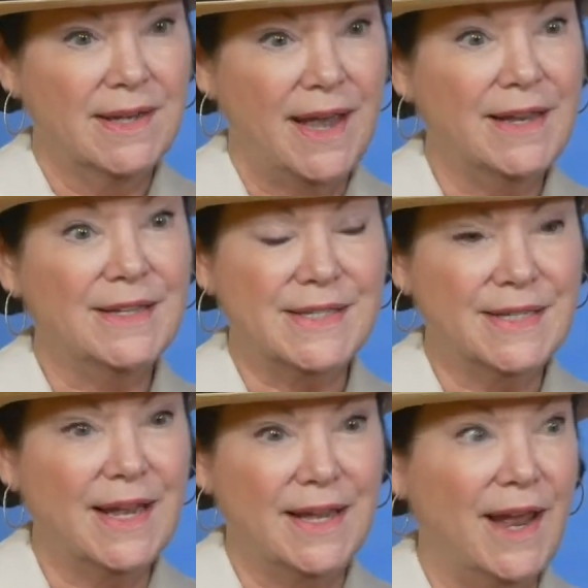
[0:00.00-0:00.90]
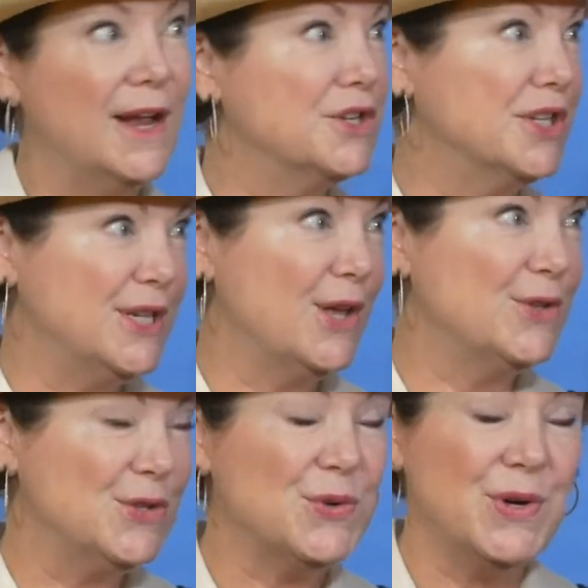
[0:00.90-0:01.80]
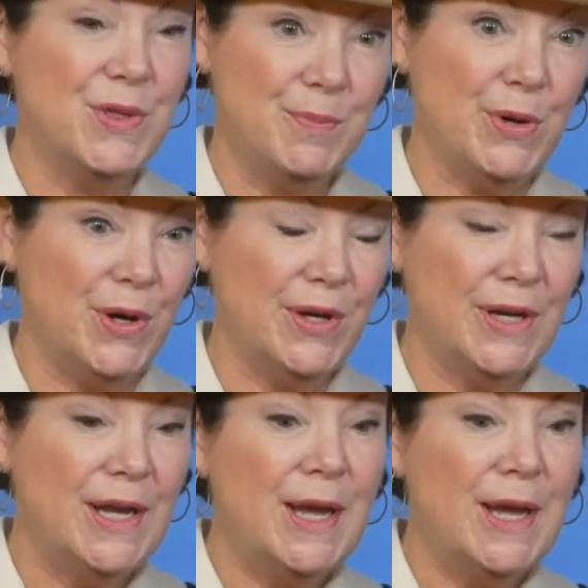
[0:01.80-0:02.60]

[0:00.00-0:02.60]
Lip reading: I actually tell the story in the book,